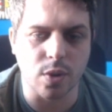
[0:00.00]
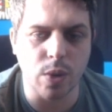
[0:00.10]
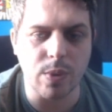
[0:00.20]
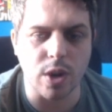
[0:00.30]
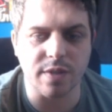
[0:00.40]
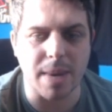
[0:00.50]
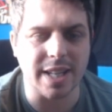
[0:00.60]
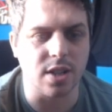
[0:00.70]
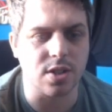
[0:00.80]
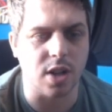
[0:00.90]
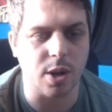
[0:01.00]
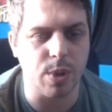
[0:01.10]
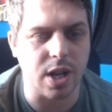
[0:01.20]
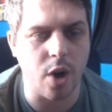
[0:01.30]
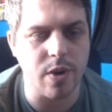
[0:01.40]
rerun of Manhunts like
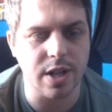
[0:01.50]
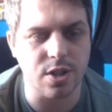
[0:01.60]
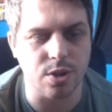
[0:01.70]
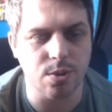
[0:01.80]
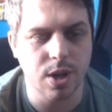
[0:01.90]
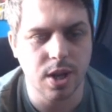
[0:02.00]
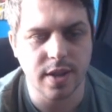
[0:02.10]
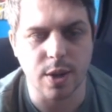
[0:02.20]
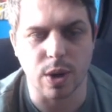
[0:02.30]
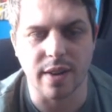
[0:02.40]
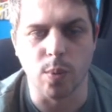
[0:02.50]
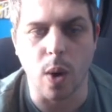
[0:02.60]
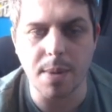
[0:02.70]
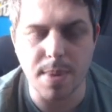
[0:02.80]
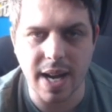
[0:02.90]
we currently do. They will have
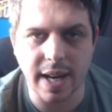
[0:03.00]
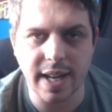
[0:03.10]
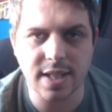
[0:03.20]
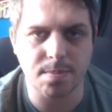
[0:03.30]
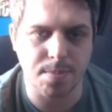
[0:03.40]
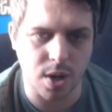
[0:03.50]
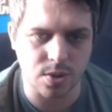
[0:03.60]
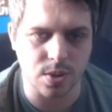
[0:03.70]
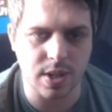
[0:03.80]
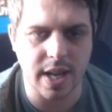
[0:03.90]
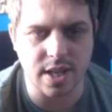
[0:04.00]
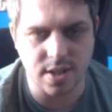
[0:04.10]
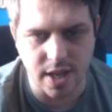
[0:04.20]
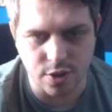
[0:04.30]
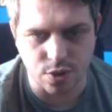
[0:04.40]
wipe mechanics, puzzles,
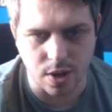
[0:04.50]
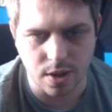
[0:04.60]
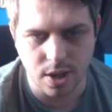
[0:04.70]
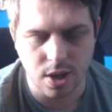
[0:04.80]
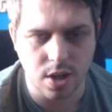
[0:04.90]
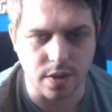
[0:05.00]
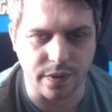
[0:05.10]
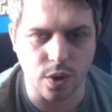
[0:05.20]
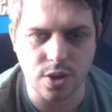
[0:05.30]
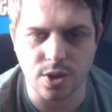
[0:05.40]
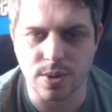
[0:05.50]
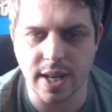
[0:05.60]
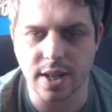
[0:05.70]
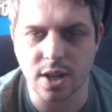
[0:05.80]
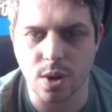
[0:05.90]
etc. The first
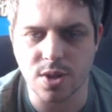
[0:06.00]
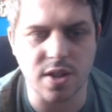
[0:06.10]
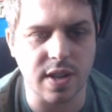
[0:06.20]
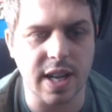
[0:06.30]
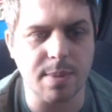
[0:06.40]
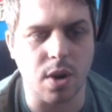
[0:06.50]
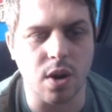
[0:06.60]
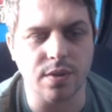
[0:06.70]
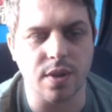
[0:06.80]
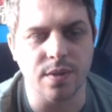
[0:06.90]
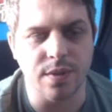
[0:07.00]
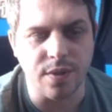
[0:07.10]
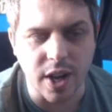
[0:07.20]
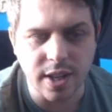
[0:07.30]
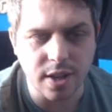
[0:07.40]
lieutenant goes under the name of
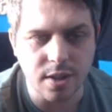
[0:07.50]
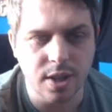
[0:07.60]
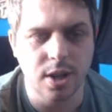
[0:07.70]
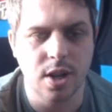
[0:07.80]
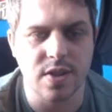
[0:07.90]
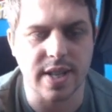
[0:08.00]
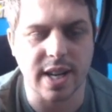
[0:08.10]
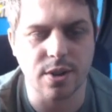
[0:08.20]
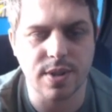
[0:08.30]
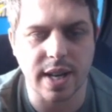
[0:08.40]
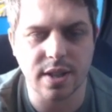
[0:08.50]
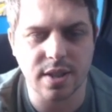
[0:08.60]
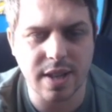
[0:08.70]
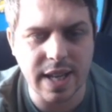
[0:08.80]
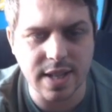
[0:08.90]
Vika. The second
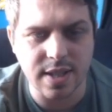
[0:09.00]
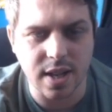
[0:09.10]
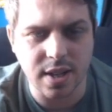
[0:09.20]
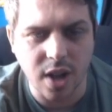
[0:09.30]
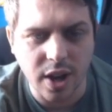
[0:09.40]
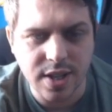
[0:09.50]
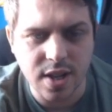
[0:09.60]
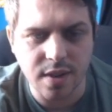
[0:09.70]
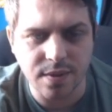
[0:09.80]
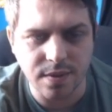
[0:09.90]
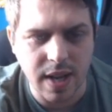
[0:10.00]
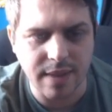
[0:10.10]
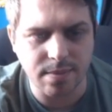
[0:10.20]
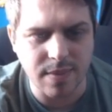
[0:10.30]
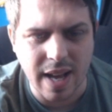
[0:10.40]
lieutenant is Liza
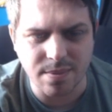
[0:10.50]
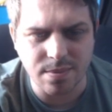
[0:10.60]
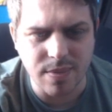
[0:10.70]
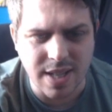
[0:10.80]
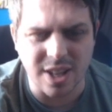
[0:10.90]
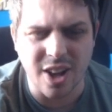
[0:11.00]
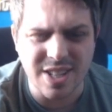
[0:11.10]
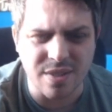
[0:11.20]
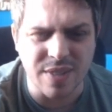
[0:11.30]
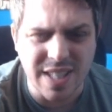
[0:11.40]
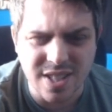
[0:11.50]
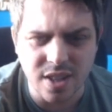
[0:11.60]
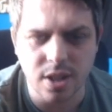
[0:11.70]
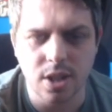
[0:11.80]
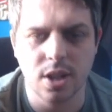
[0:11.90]

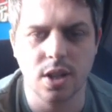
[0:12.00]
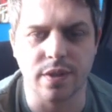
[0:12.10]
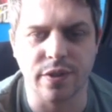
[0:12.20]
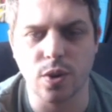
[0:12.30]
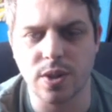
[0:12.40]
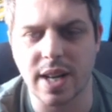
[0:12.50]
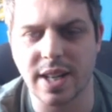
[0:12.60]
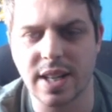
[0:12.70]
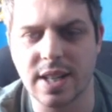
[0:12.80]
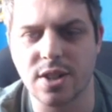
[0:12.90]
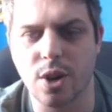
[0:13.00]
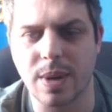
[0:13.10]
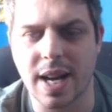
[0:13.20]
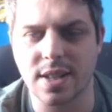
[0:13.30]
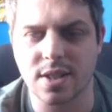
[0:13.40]
Vita. The third lieutenant is known
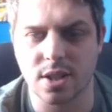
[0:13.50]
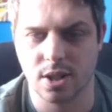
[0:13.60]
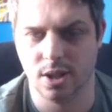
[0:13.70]
as